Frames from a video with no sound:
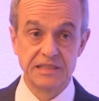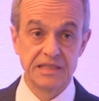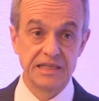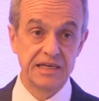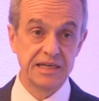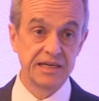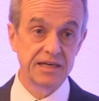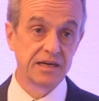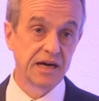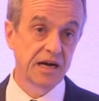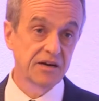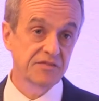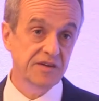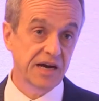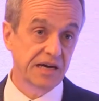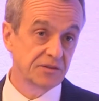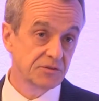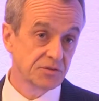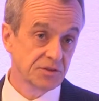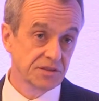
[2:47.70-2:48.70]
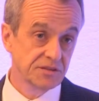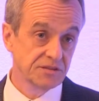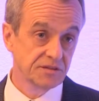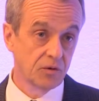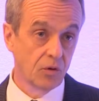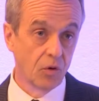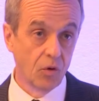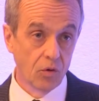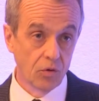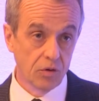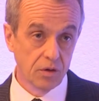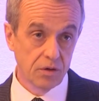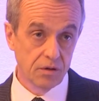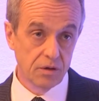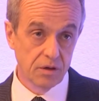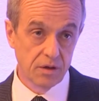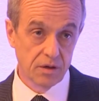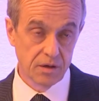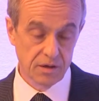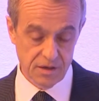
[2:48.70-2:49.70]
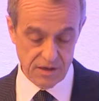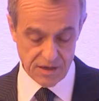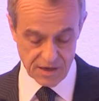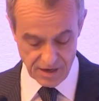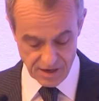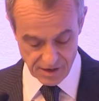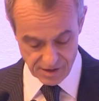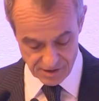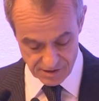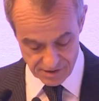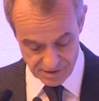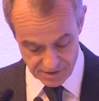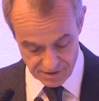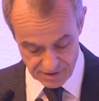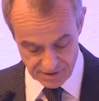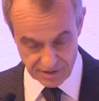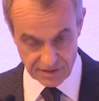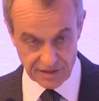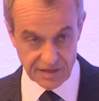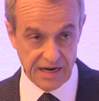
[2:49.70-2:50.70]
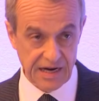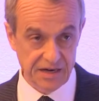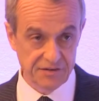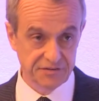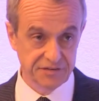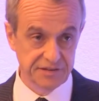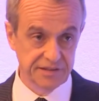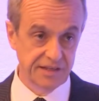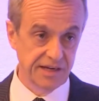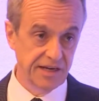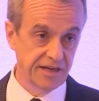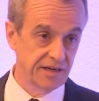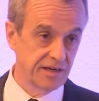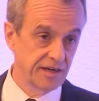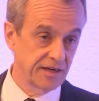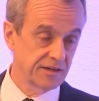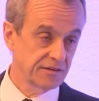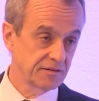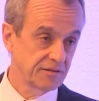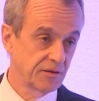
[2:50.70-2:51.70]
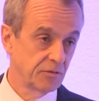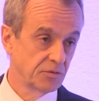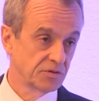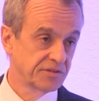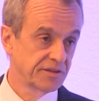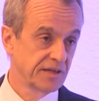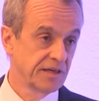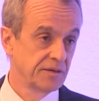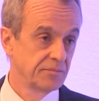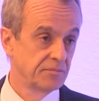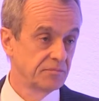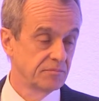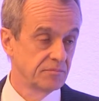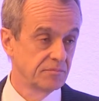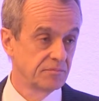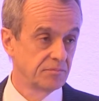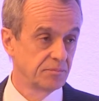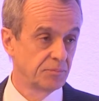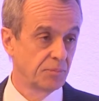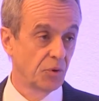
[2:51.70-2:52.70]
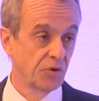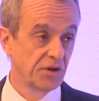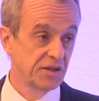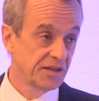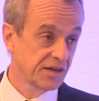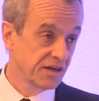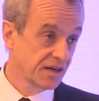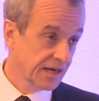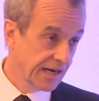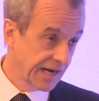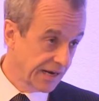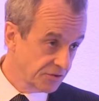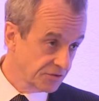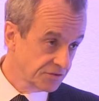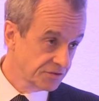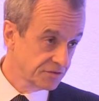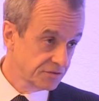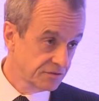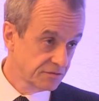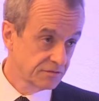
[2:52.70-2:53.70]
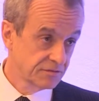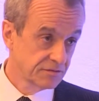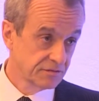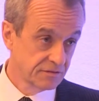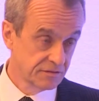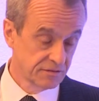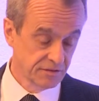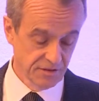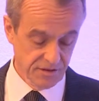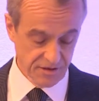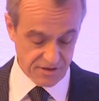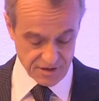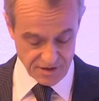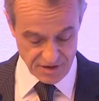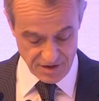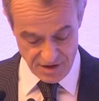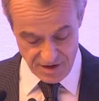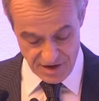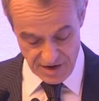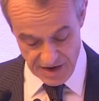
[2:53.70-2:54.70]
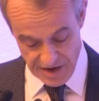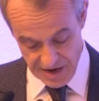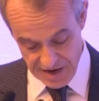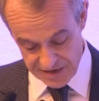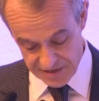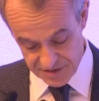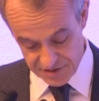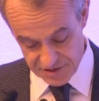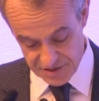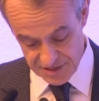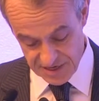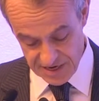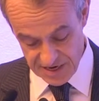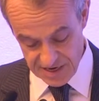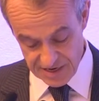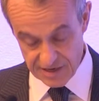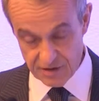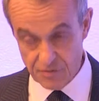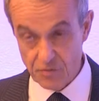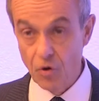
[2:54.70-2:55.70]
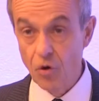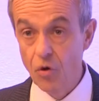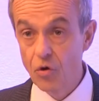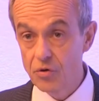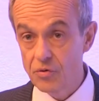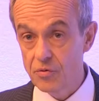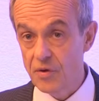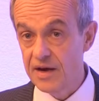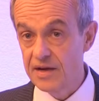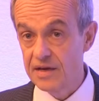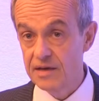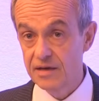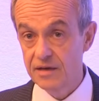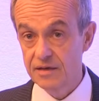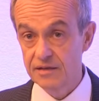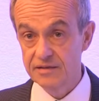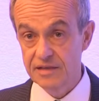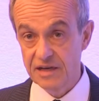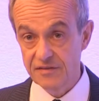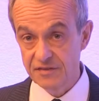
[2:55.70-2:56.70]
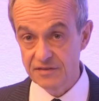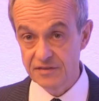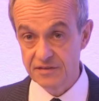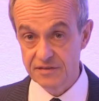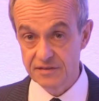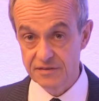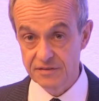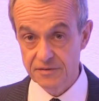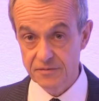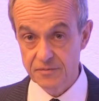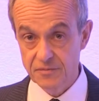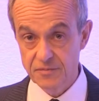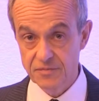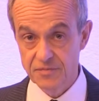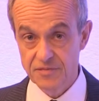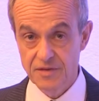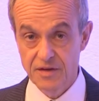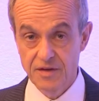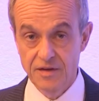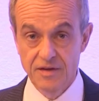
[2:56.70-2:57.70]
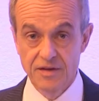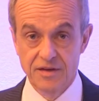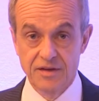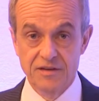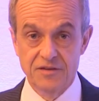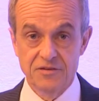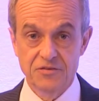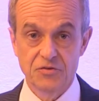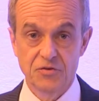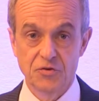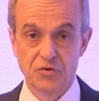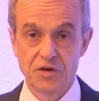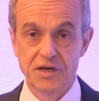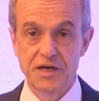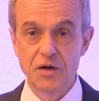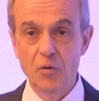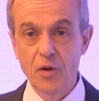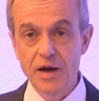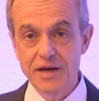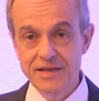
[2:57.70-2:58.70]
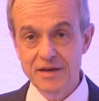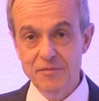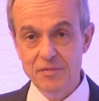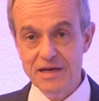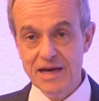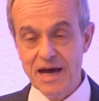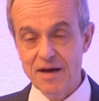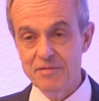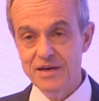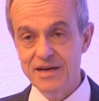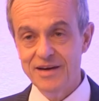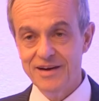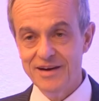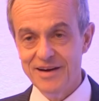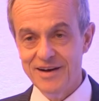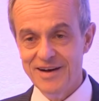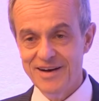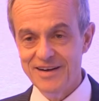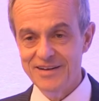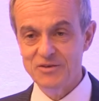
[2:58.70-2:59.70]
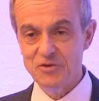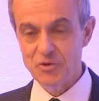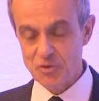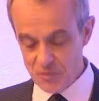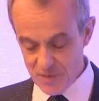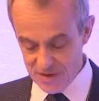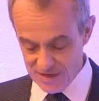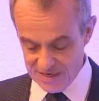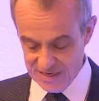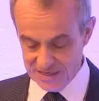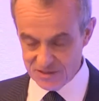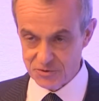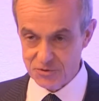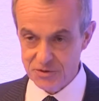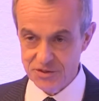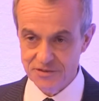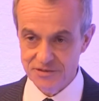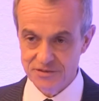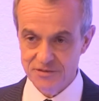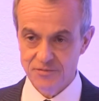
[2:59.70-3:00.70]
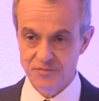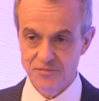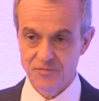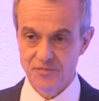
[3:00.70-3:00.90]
The Gulf countries all are engulfed in a, I would say, political chaos, and are all running deficit. So in a way, they're becoming normal countries.